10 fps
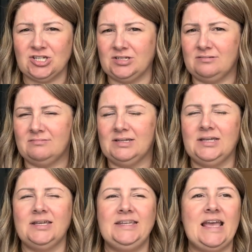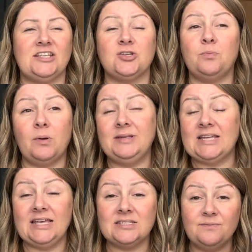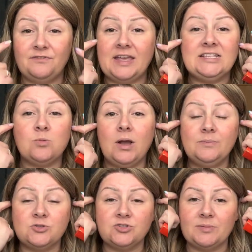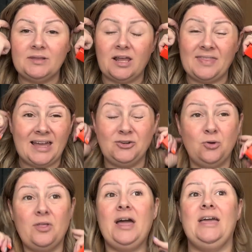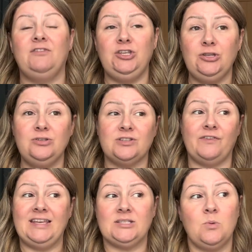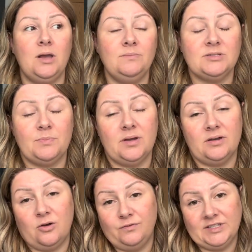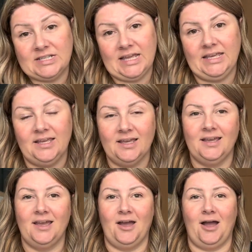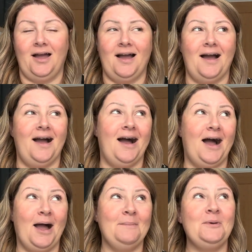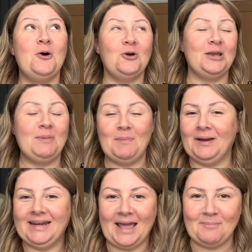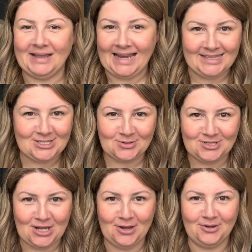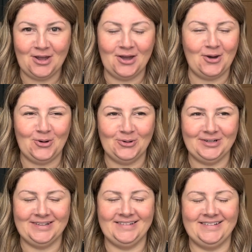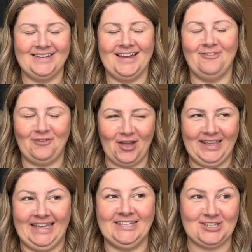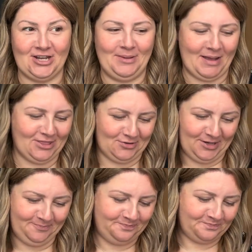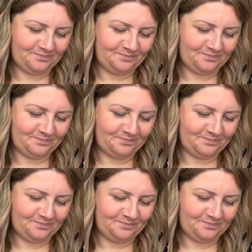And yeah, so I'll probably take some face wipes or something like that. Not that I ever use face wipes, but obviously I'm not going to be pulling out my cleanser and toner on a flight in a tiny bathroom.